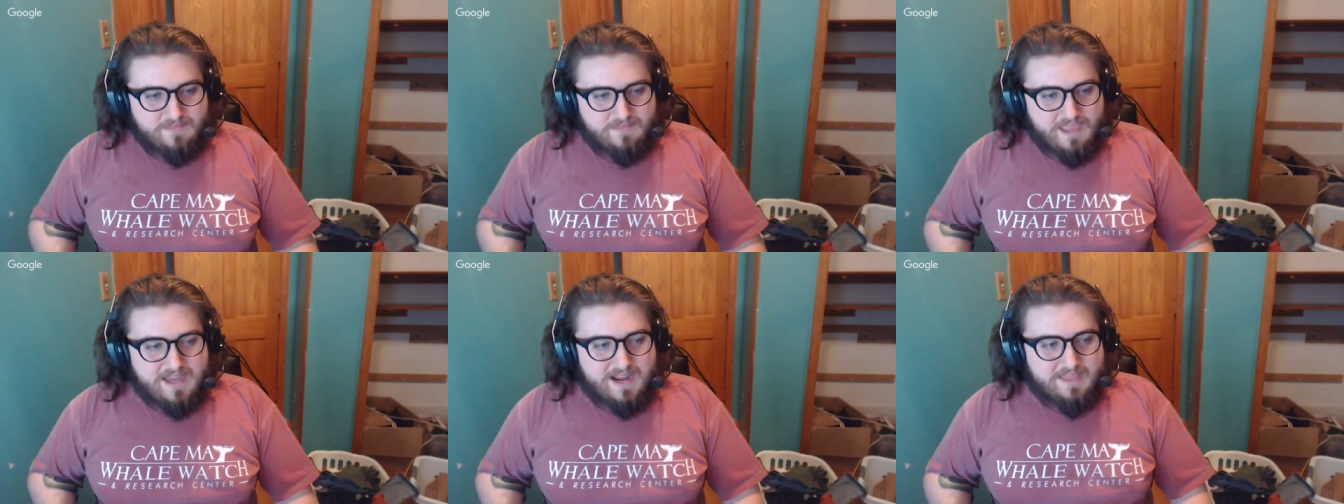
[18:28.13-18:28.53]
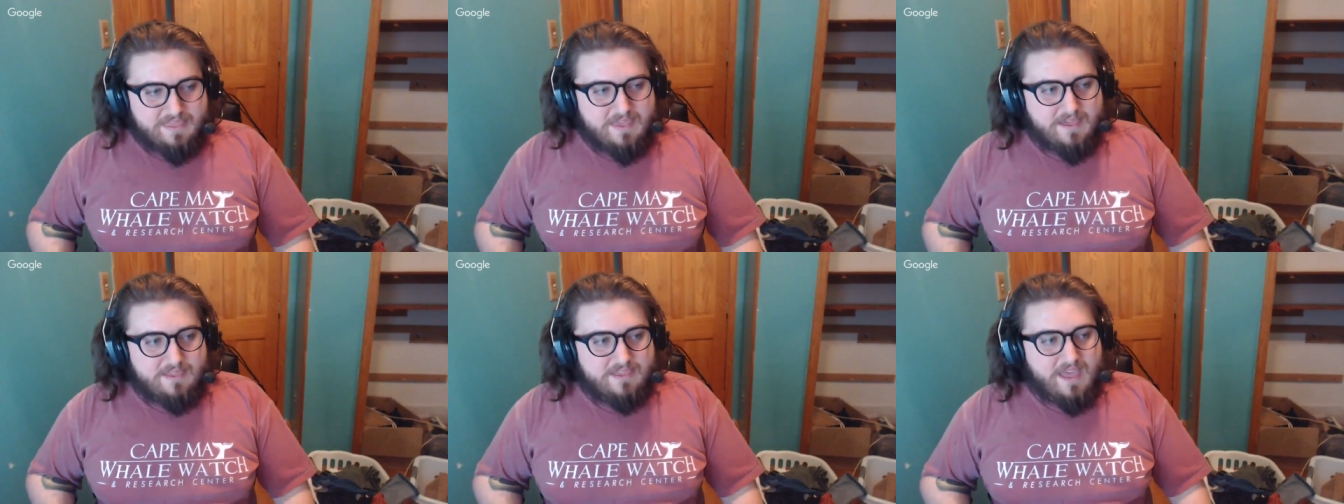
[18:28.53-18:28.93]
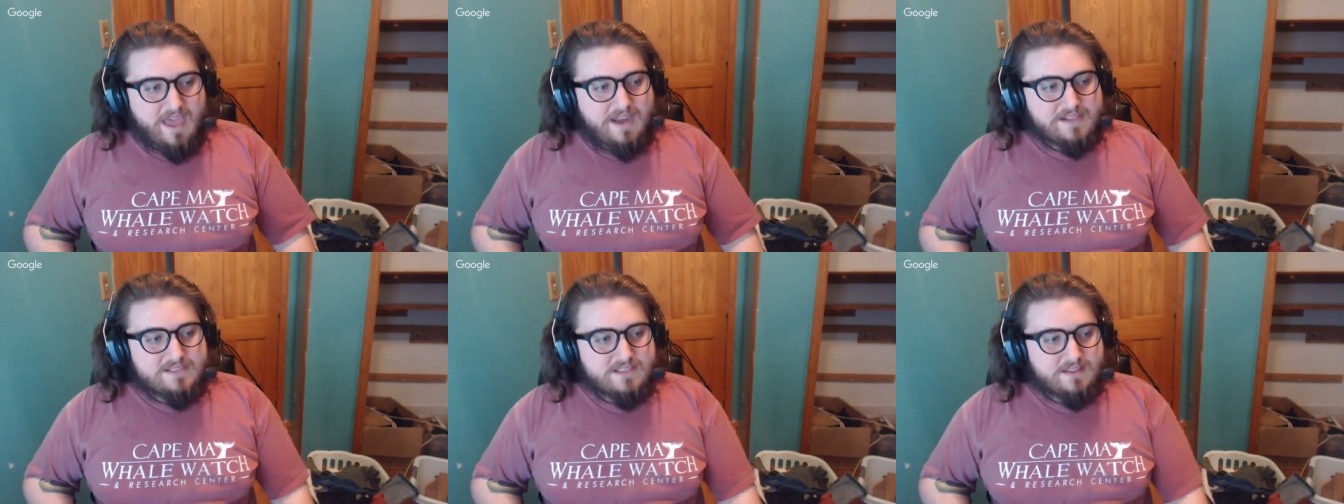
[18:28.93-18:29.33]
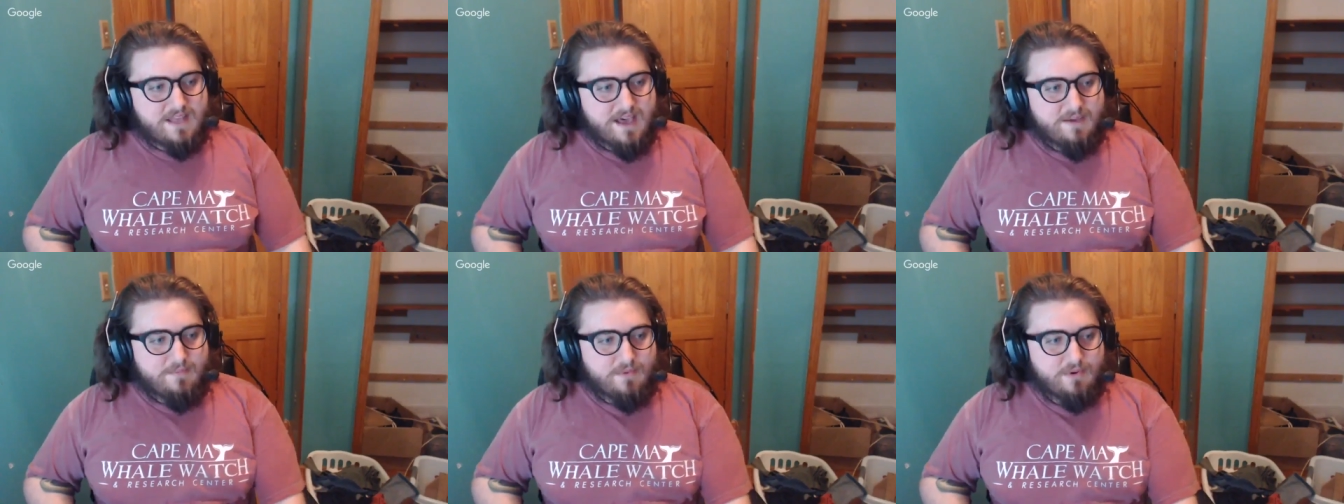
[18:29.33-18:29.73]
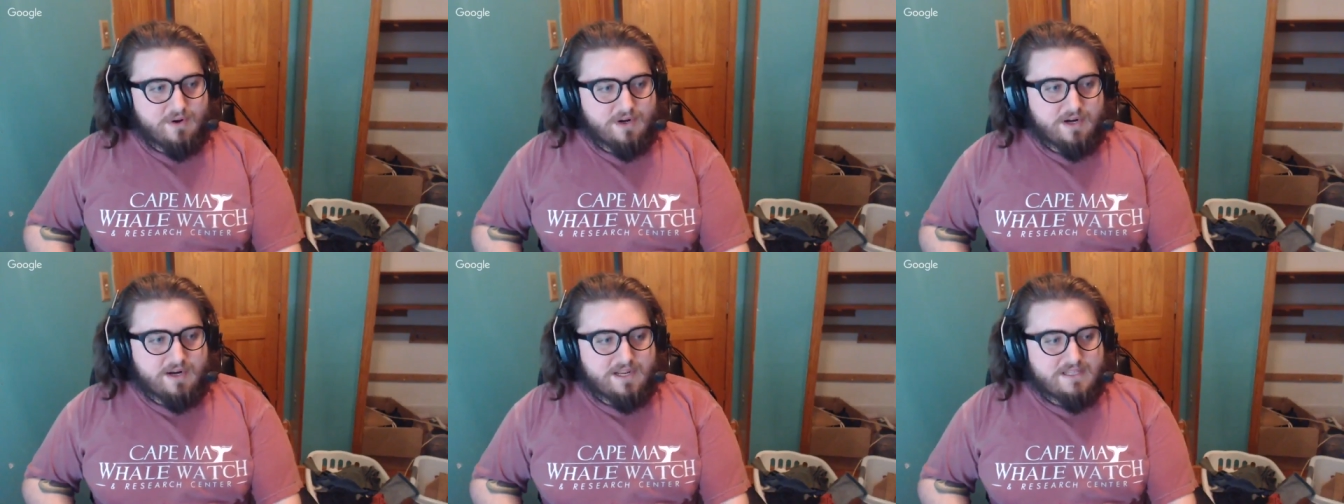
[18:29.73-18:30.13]
and I think that is a lot
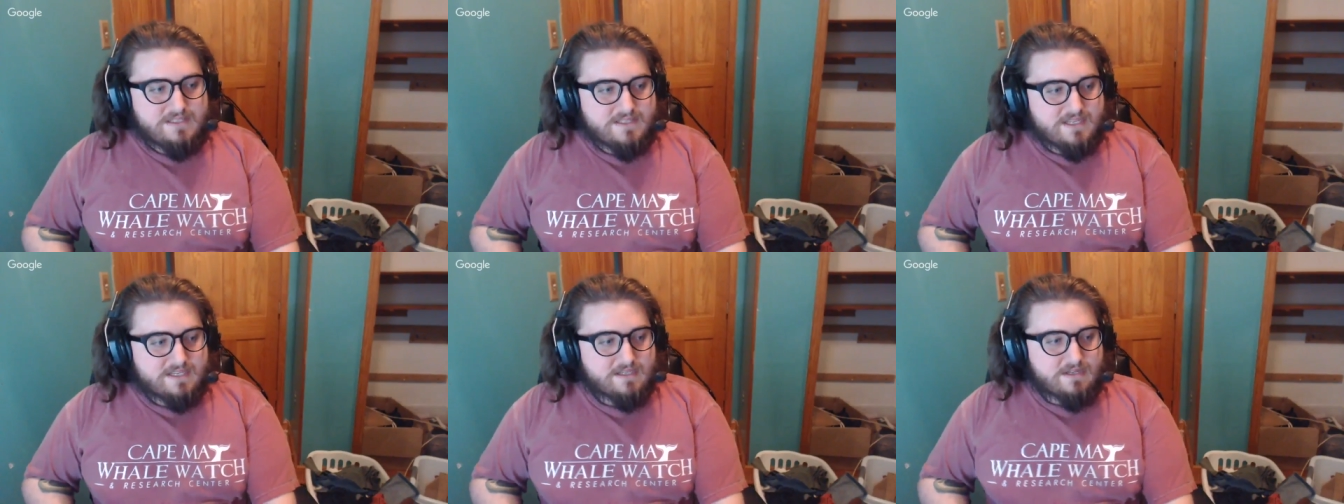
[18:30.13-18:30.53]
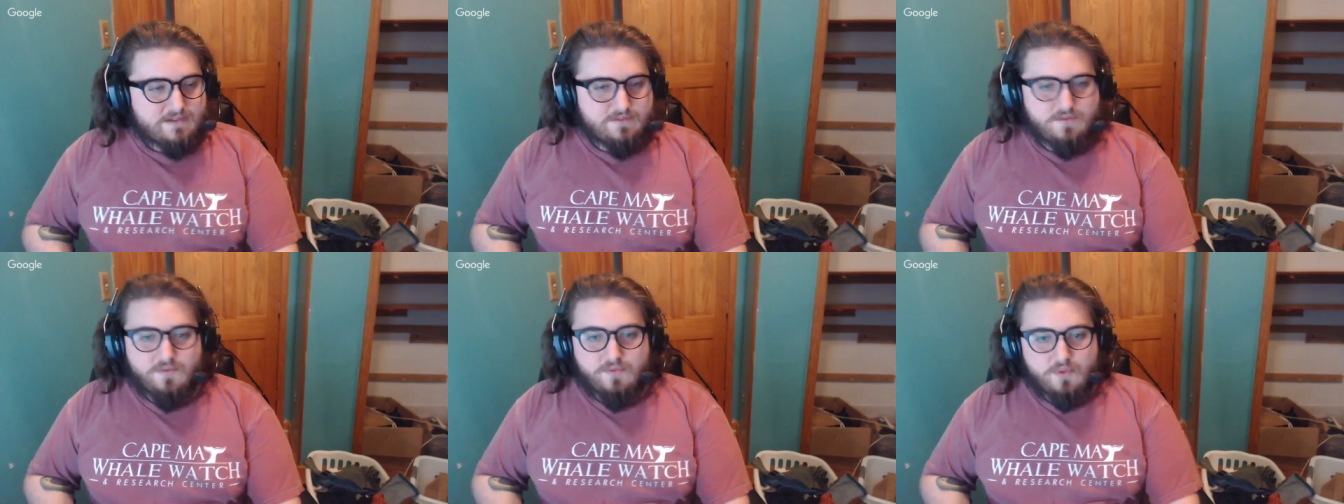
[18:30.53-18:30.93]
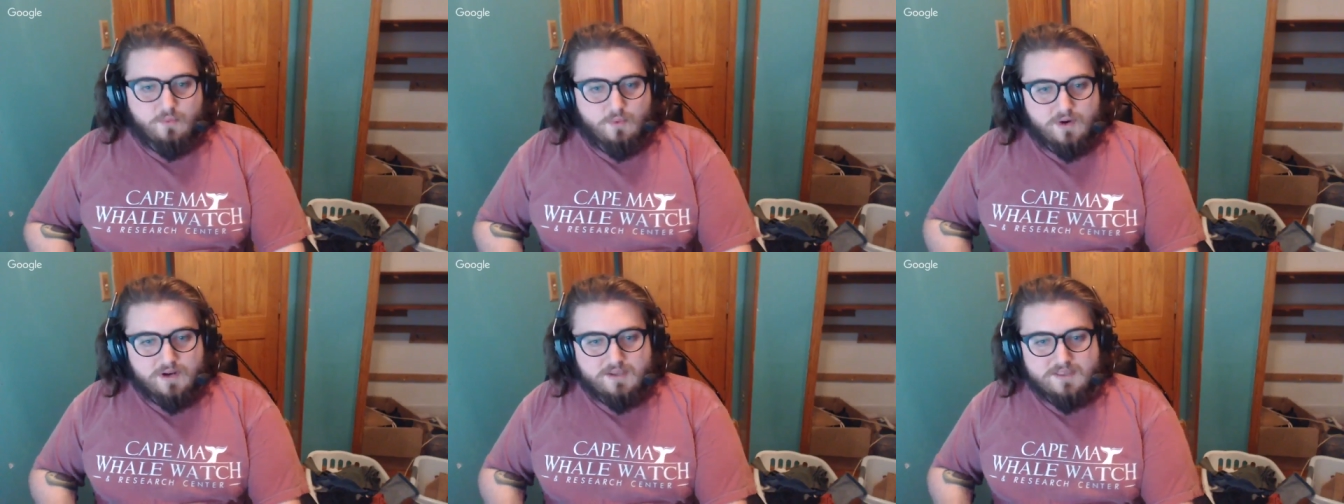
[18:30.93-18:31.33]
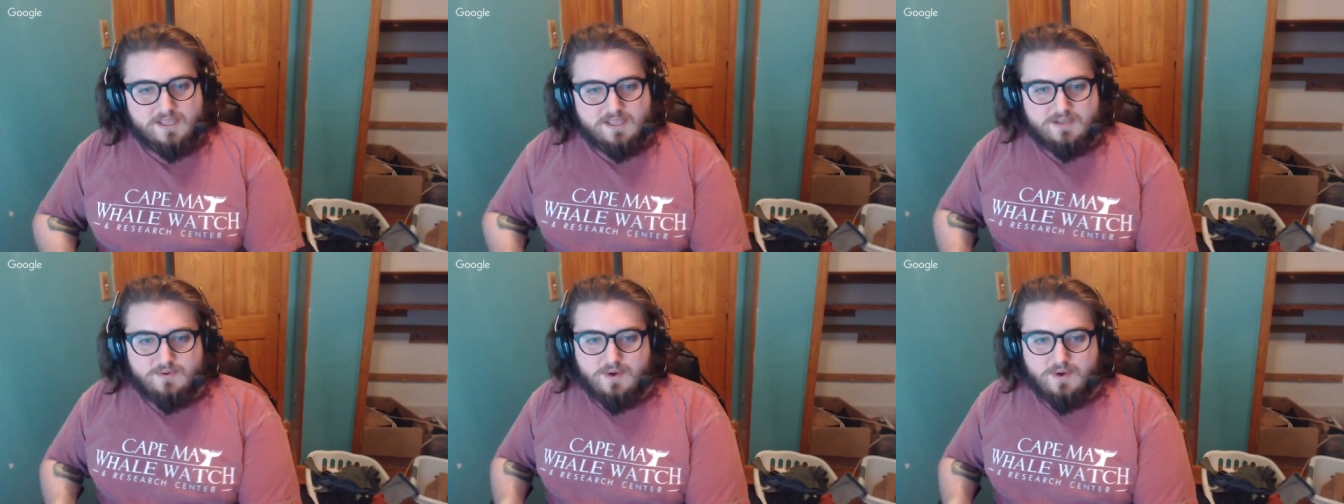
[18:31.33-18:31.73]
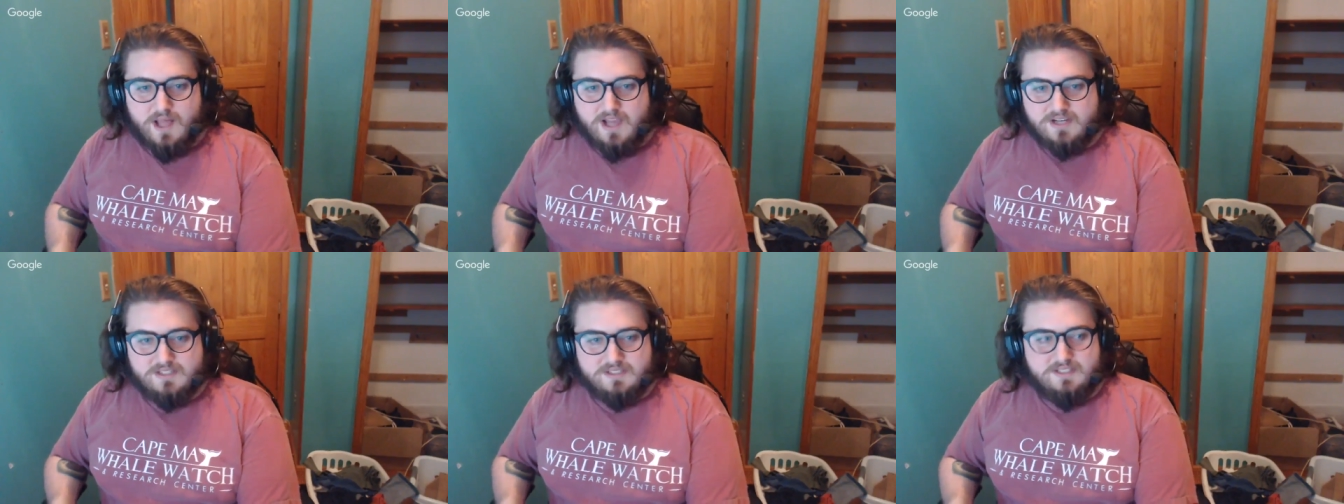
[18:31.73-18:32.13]
more indicative of the work that you all
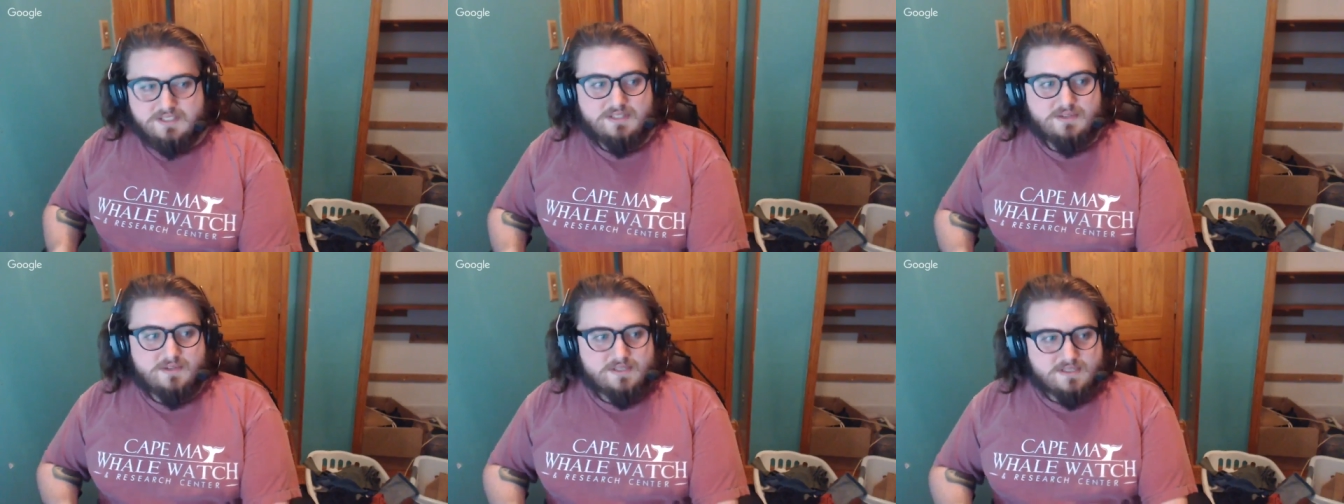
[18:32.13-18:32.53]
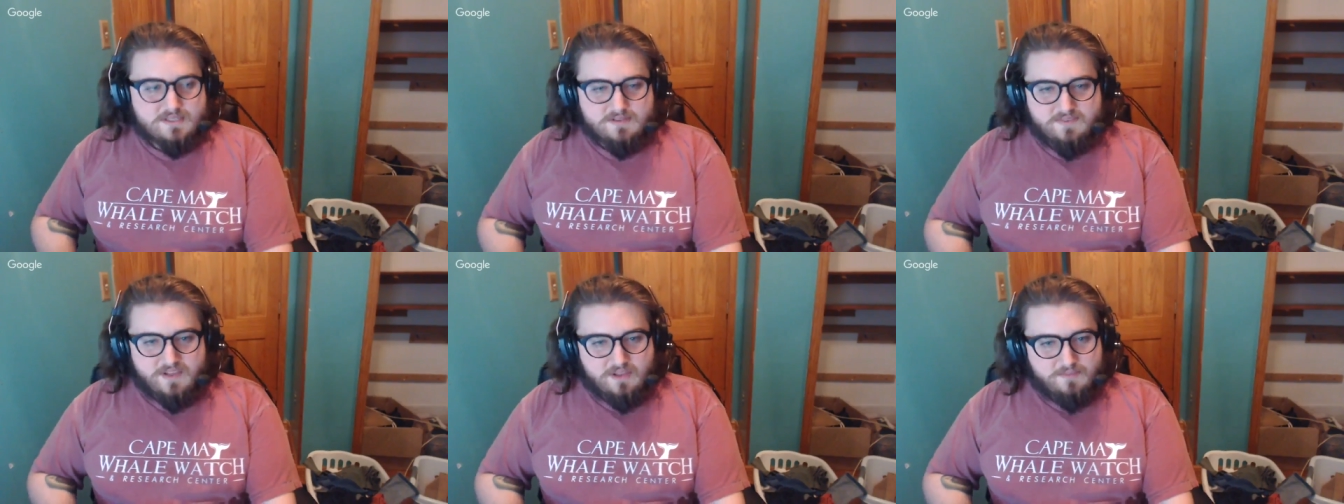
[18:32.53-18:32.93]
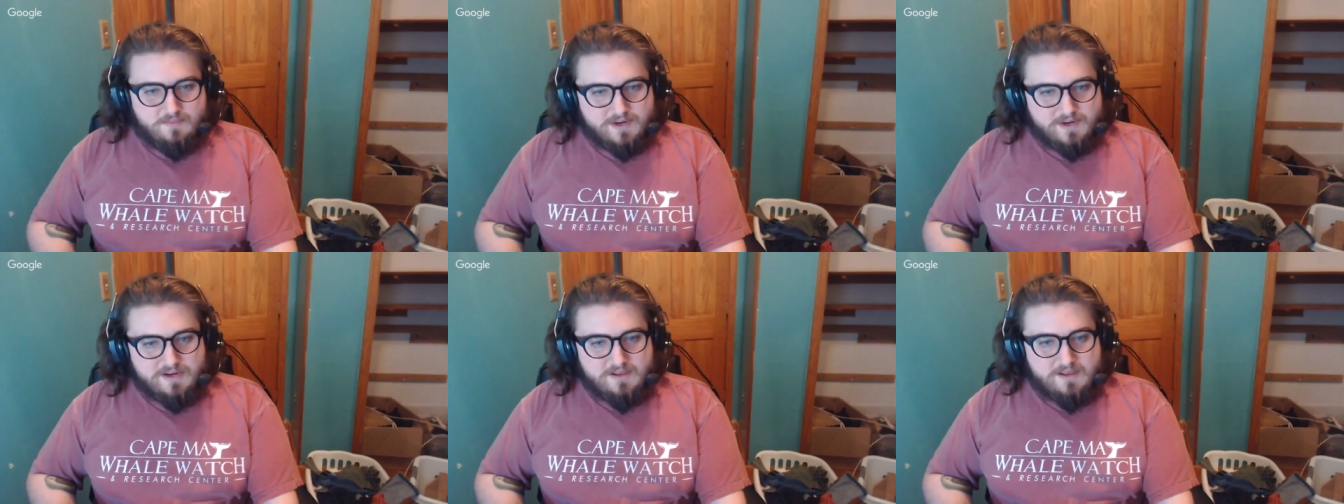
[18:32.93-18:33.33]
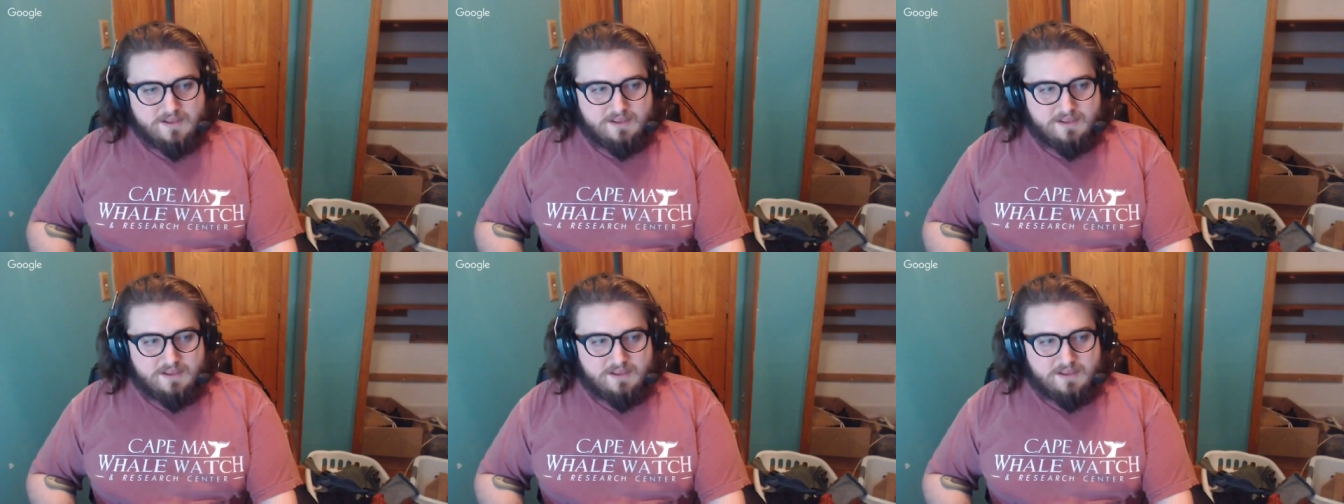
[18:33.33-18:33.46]
actually do as a developer.